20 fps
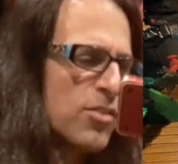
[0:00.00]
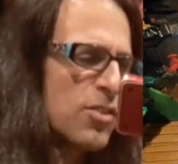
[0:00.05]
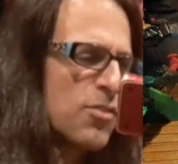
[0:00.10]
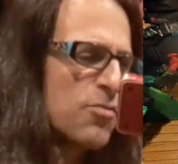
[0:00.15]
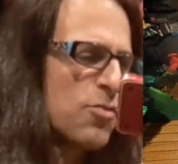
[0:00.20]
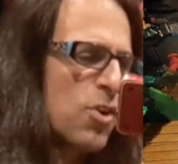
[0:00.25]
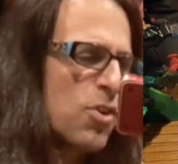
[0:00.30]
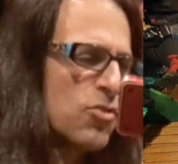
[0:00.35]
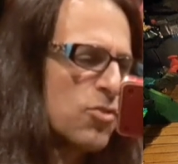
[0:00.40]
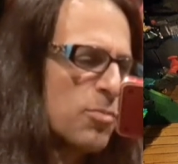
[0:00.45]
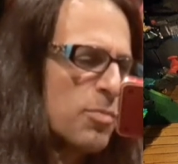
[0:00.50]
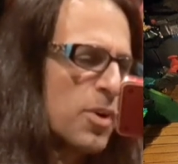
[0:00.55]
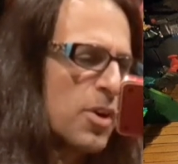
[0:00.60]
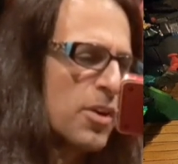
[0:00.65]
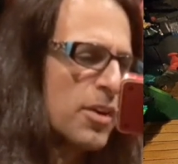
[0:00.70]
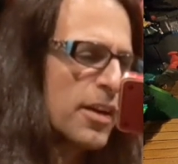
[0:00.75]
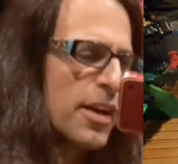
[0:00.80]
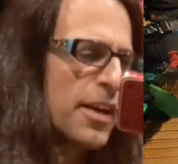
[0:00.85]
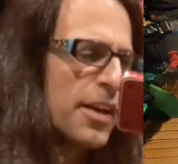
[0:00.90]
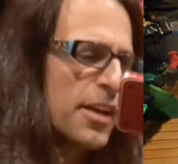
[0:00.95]
It falls
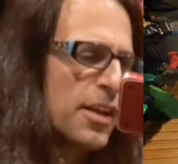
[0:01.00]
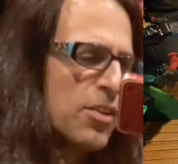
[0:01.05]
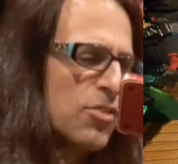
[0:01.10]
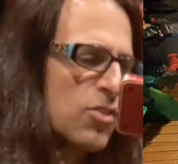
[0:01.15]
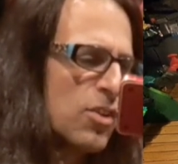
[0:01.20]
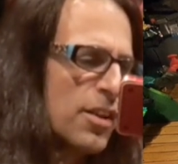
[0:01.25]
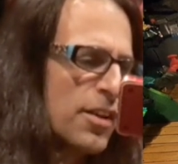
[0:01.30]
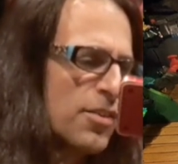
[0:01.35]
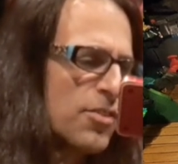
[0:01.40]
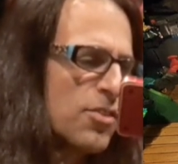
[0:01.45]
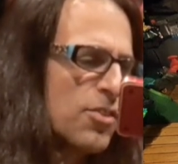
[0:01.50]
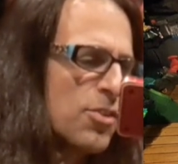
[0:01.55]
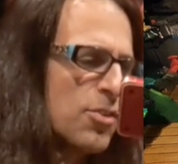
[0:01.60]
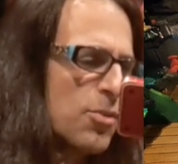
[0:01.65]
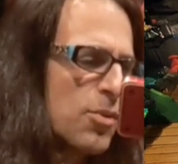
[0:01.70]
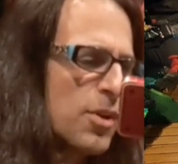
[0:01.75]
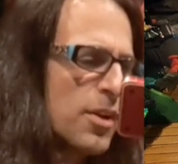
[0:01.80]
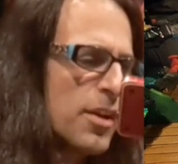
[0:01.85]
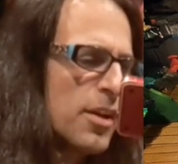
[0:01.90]
apart kind of easily too.